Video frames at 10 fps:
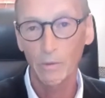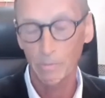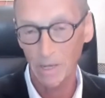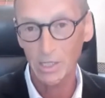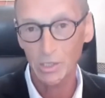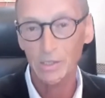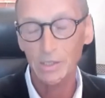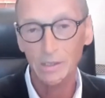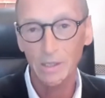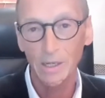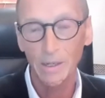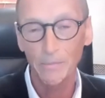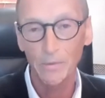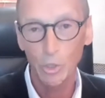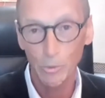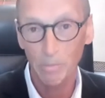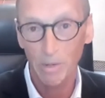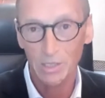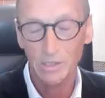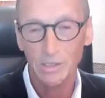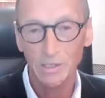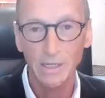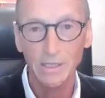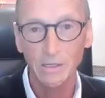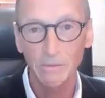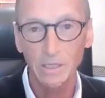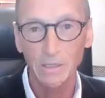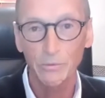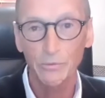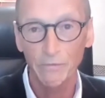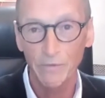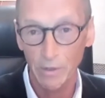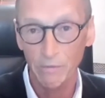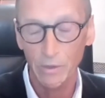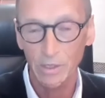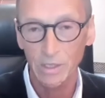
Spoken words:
patients, human patients, then that's going to be very, very